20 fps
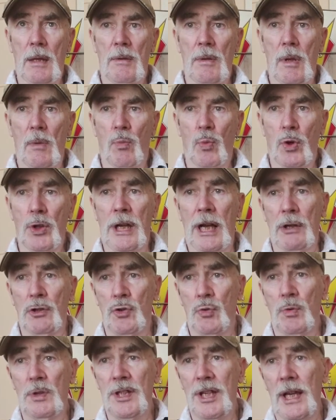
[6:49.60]
Woodhouse
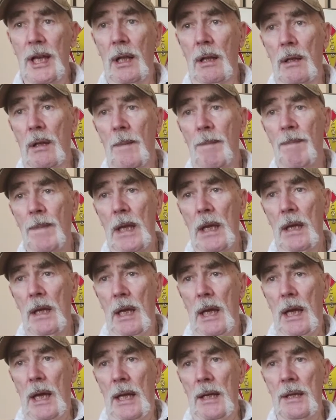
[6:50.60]
was ill,
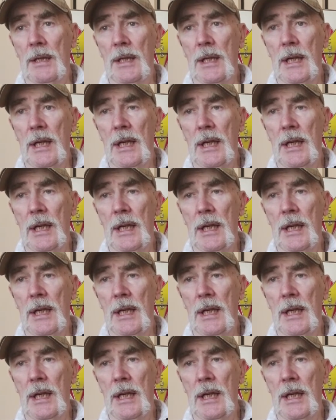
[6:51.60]
and